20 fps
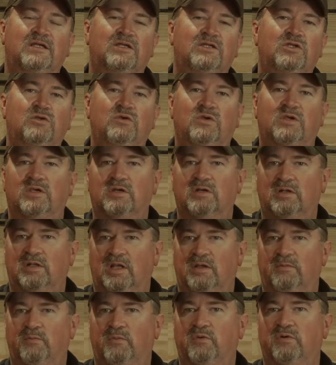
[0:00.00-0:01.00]
You hear a
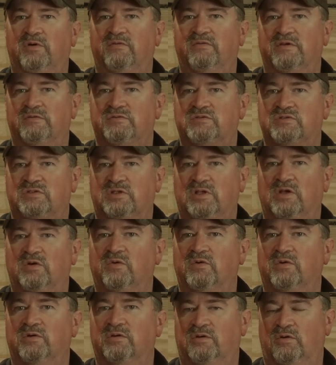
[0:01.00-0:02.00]
lot more of those
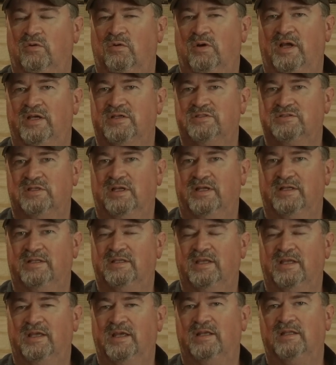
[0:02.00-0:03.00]
slower quacks like
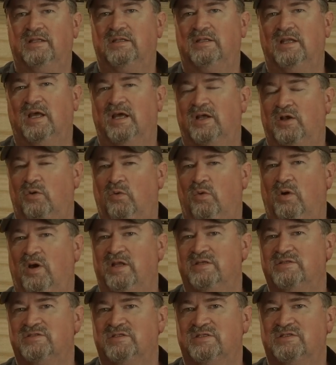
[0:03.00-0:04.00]
that and not quite
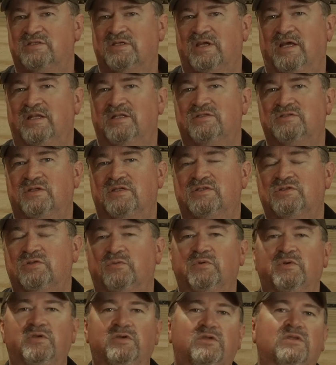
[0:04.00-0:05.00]
as excited. So that's a
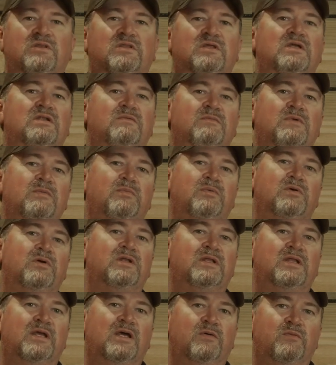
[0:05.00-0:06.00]
really good thing to be
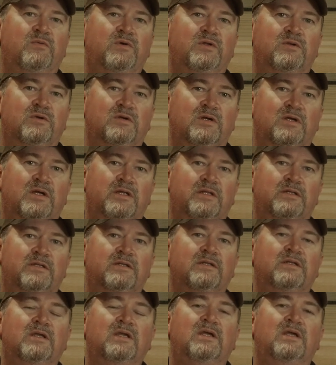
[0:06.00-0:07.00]
putting out when you're
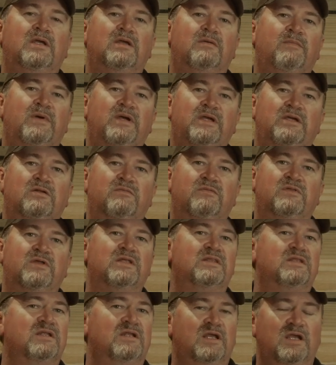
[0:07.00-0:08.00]
hunting, making them
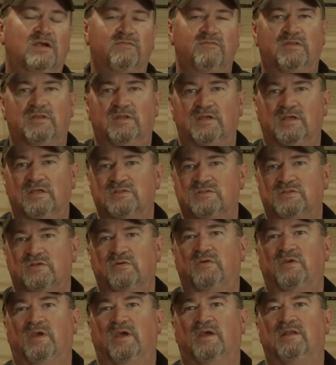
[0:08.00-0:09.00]
think that everything is
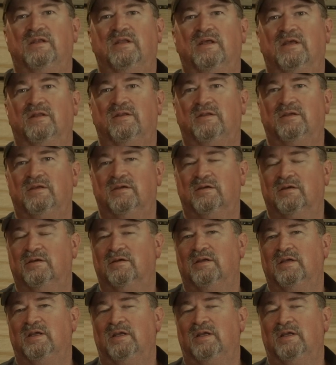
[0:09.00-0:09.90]
okay down here.